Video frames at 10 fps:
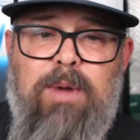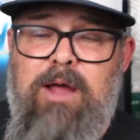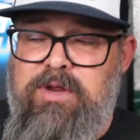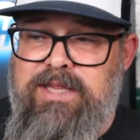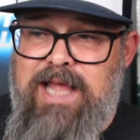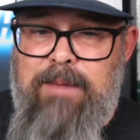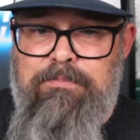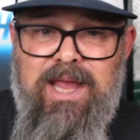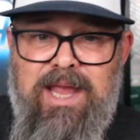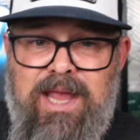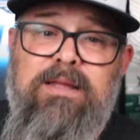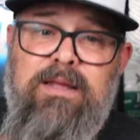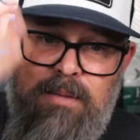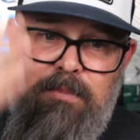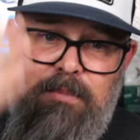that bait,
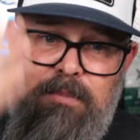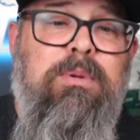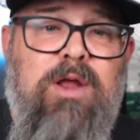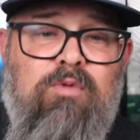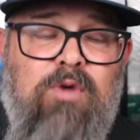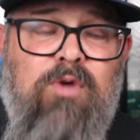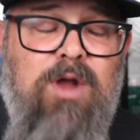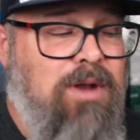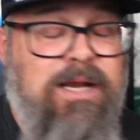maybe run rub line.